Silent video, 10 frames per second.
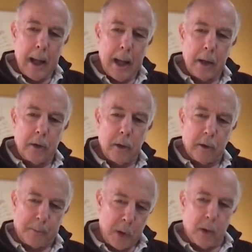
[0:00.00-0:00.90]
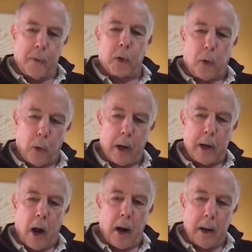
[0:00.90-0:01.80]
into this beautiful
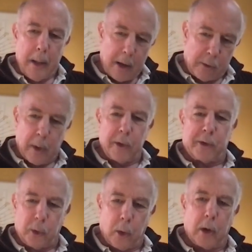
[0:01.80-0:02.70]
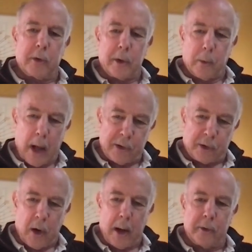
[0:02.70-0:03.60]
courtyard, and that's where the stores and the
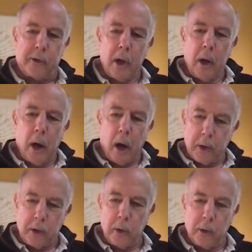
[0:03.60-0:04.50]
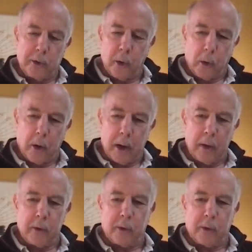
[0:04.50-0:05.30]
restaurants on two stories